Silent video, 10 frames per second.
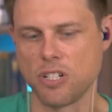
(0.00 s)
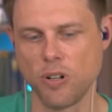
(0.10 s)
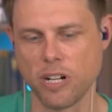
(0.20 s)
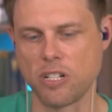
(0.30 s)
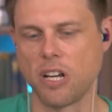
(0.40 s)
Cause
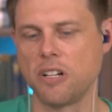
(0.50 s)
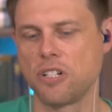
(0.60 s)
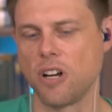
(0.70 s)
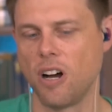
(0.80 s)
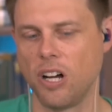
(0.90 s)
you already
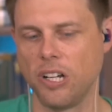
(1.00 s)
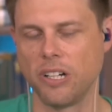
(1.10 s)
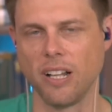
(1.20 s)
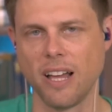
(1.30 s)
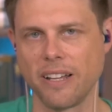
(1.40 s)
touched
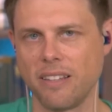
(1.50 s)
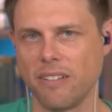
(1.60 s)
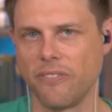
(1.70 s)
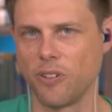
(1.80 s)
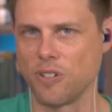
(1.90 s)
on like
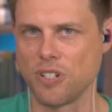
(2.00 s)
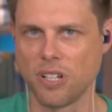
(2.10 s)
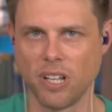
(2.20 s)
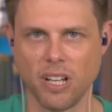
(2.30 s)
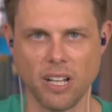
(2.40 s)
the
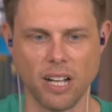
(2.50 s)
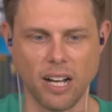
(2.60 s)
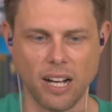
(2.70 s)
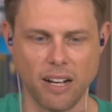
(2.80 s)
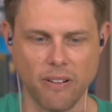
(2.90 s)
first,
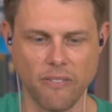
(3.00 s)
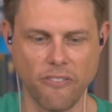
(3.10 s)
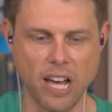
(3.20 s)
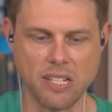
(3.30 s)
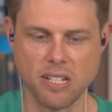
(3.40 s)
uh,
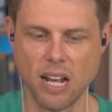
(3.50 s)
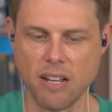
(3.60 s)
facet.